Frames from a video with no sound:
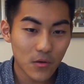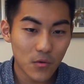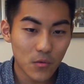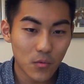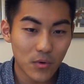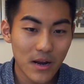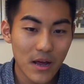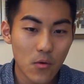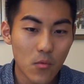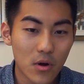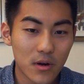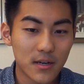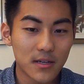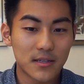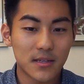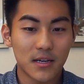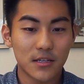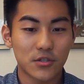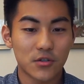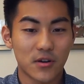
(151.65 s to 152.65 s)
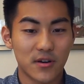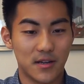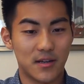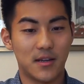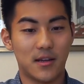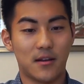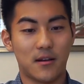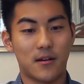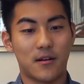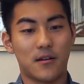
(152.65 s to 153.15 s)
What I want to touch on
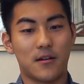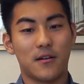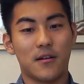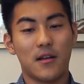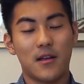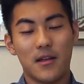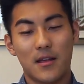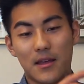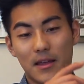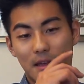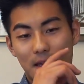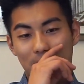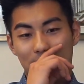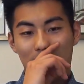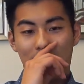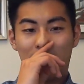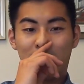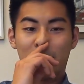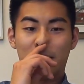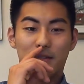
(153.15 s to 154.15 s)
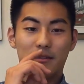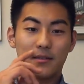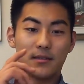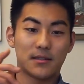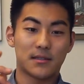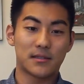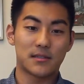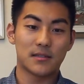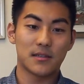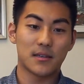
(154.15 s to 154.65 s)
here
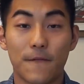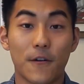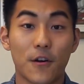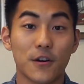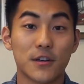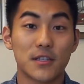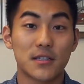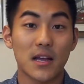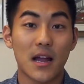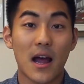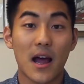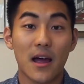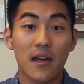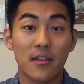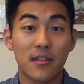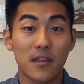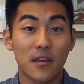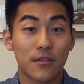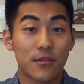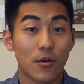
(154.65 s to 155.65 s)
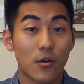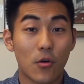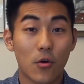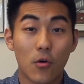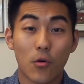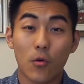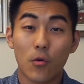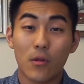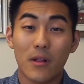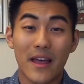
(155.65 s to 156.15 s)
is, first, I think the
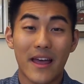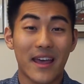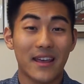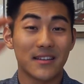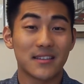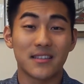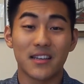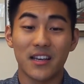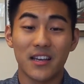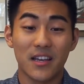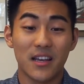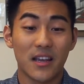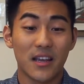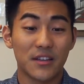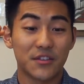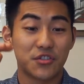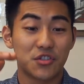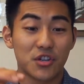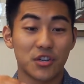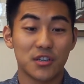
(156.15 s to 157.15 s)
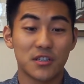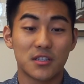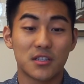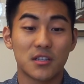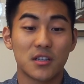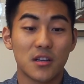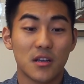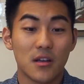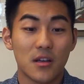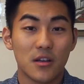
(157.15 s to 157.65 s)
whole essay is
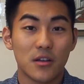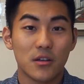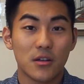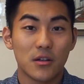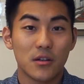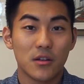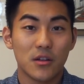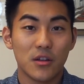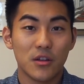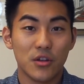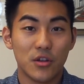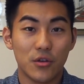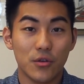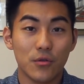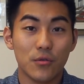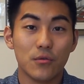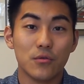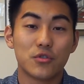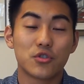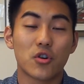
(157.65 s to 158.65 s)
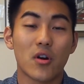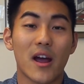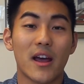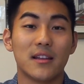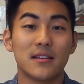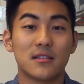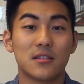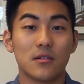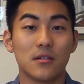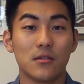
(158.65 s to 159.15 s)
just you
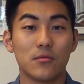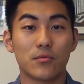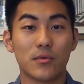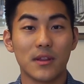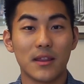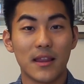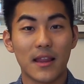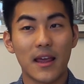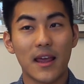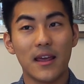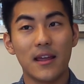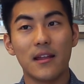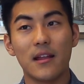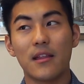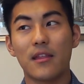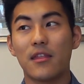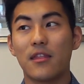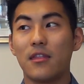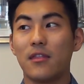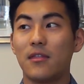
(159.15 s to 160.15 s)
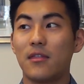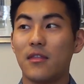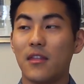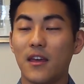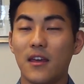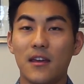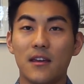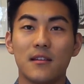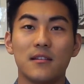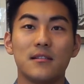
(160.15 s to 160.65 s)
trying to relate
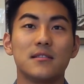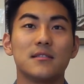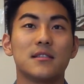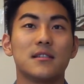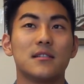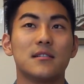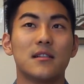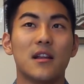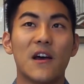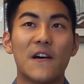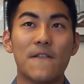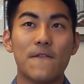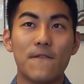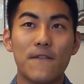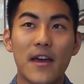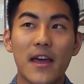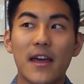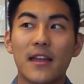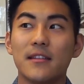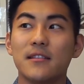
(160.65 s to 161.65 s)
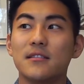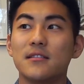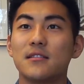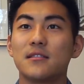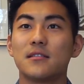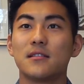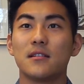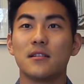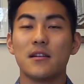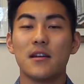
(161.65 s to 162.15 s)
things and
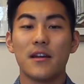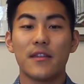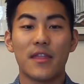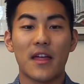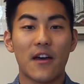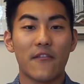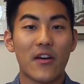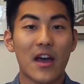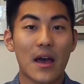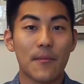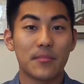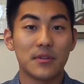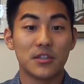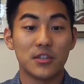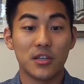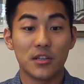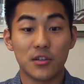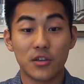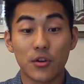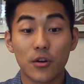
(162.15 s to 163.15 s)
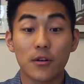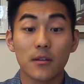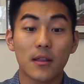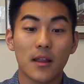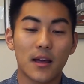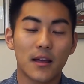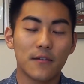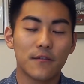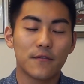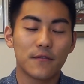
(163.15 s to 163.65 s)
events that have happened in your
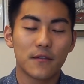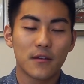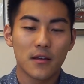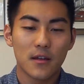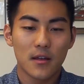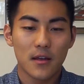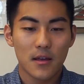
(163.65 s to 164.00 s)
life